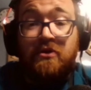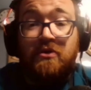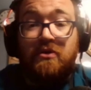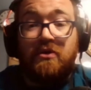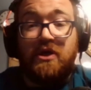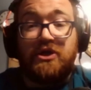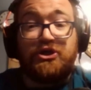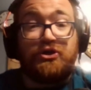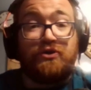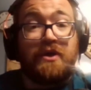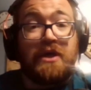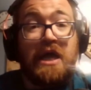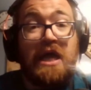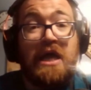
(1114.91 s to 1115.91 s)
usher in
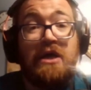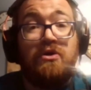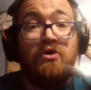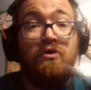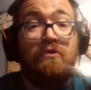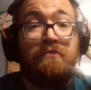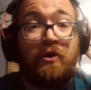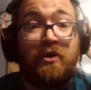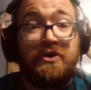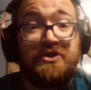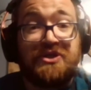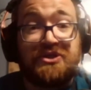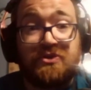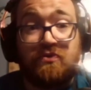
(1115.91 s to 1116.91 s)
a new party
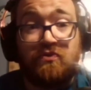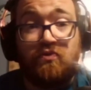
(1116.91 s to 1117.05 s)
system